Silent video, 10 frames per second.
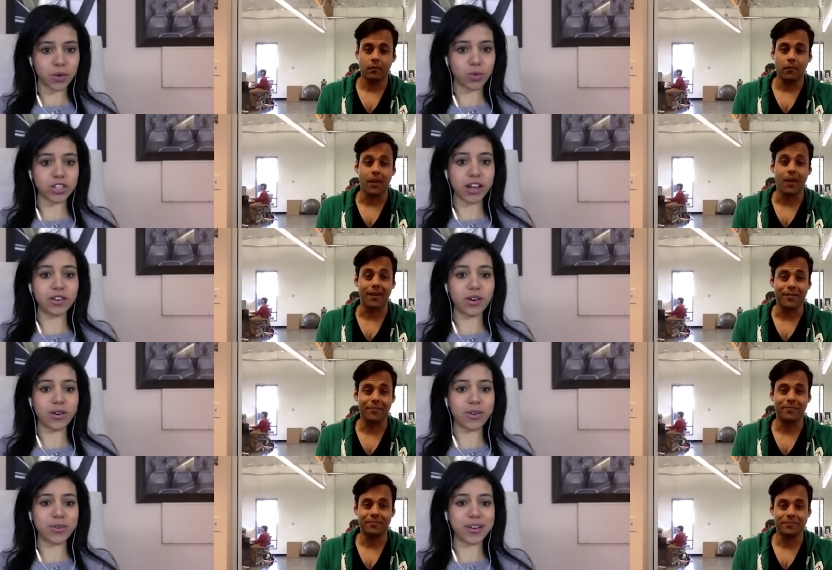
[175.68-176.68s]
Speaker 1: which I
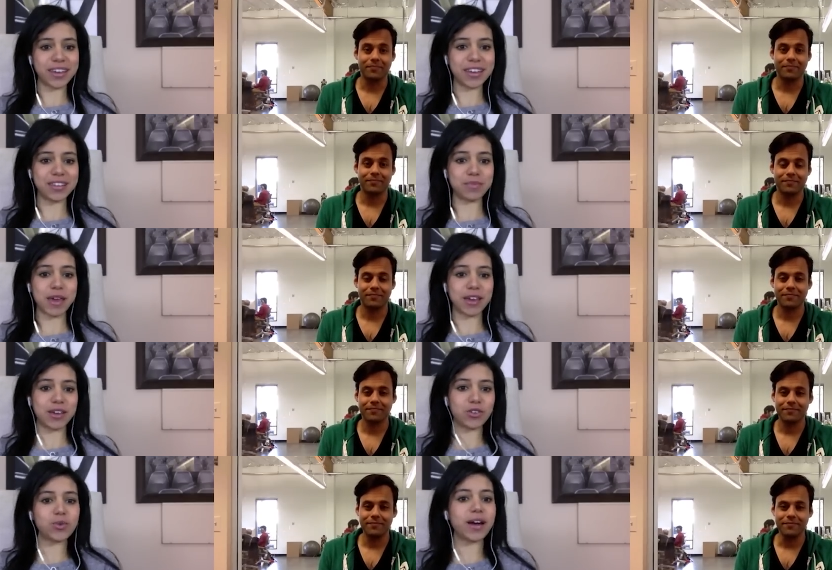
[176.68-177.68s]
know is
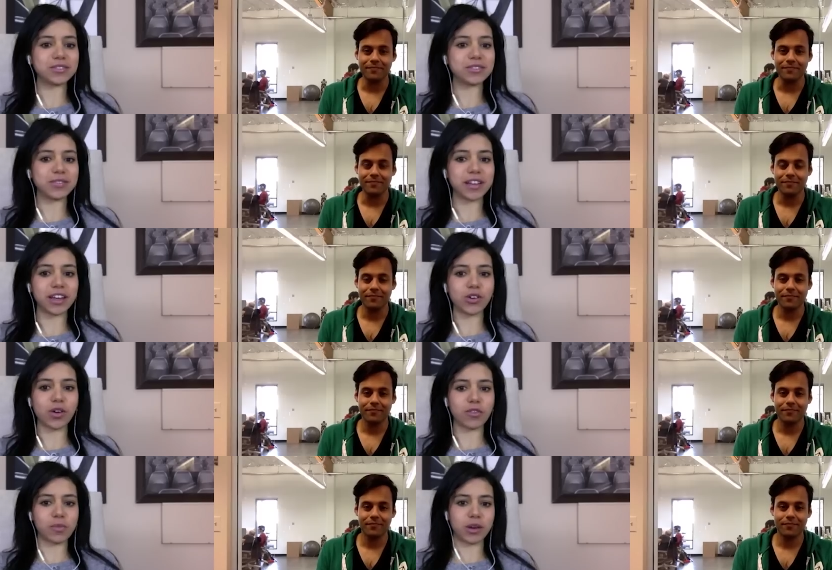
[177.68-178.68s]
making you guys feel like you
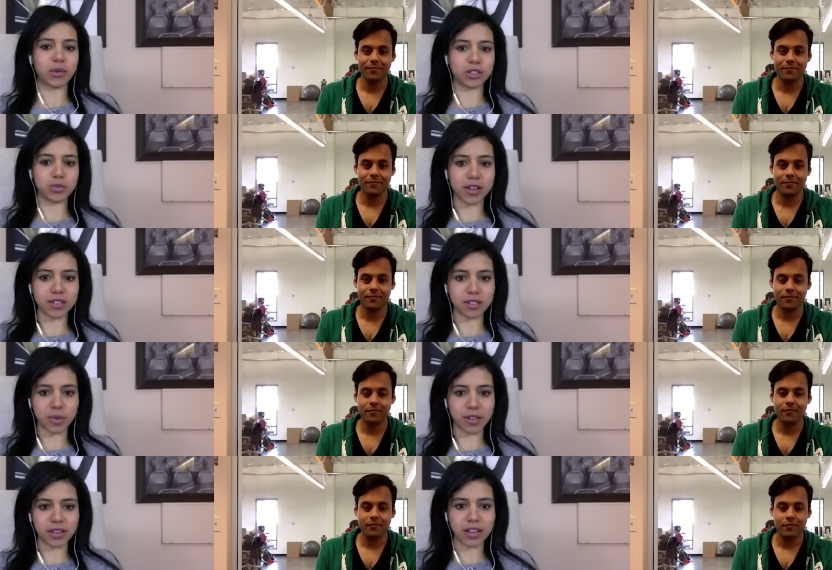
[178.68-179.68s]
have a big
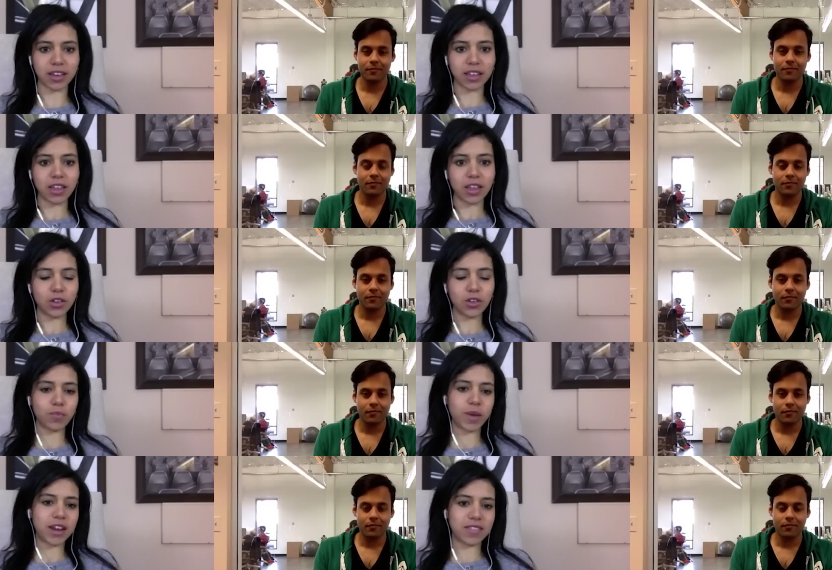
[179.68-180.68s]
responsibility.
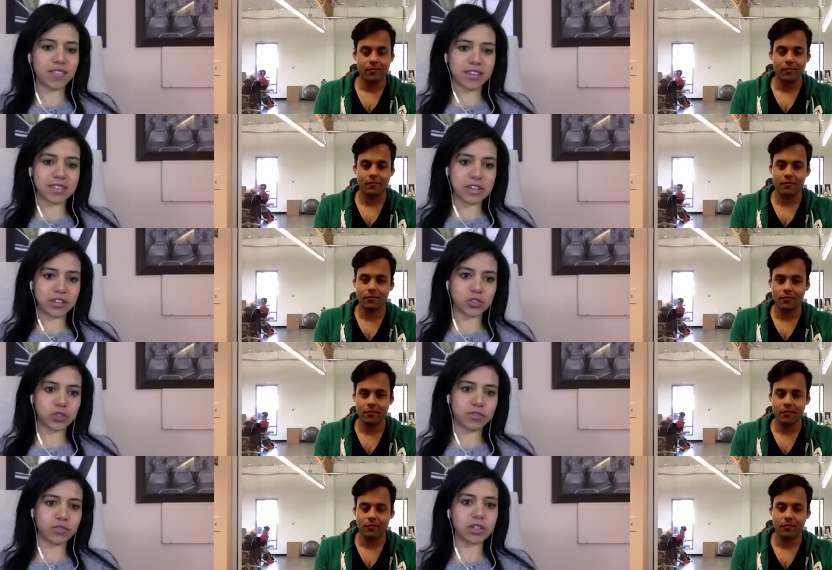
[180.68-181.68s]
You've been in this
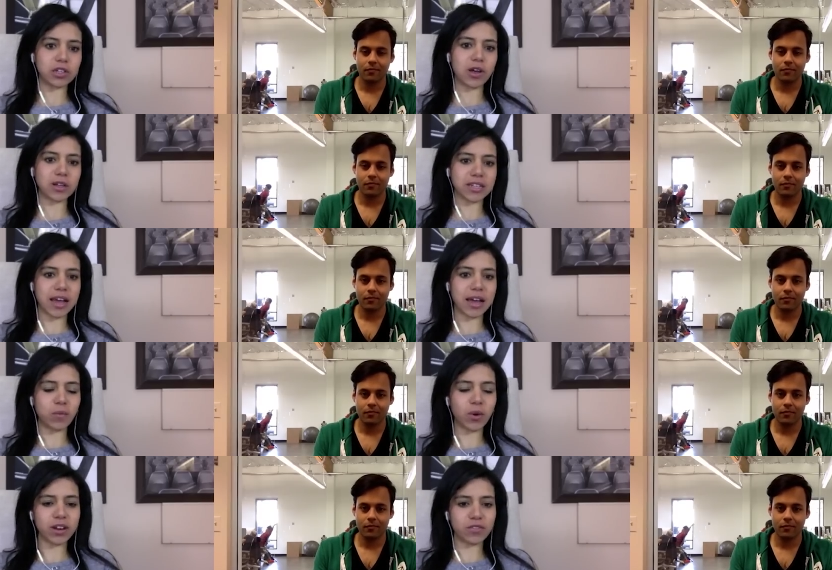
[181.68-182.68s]
industry for a long
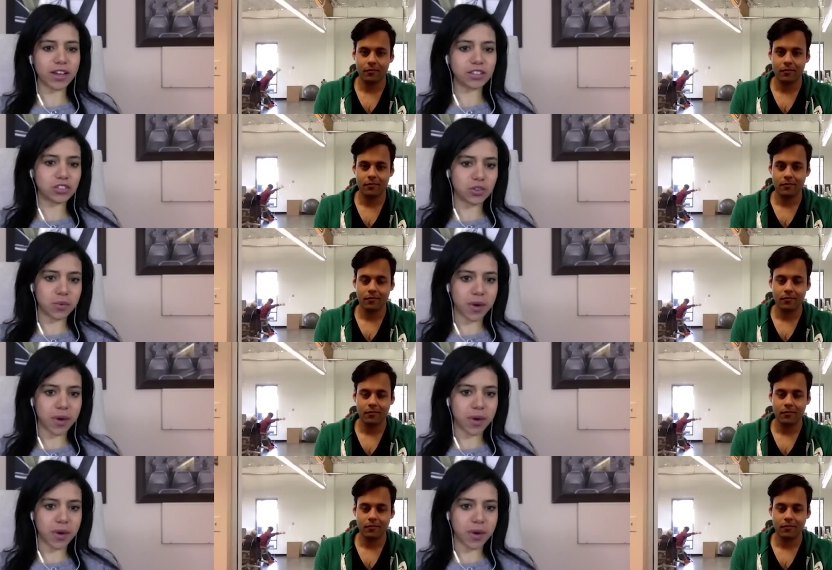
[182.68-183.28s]
time. What advice do you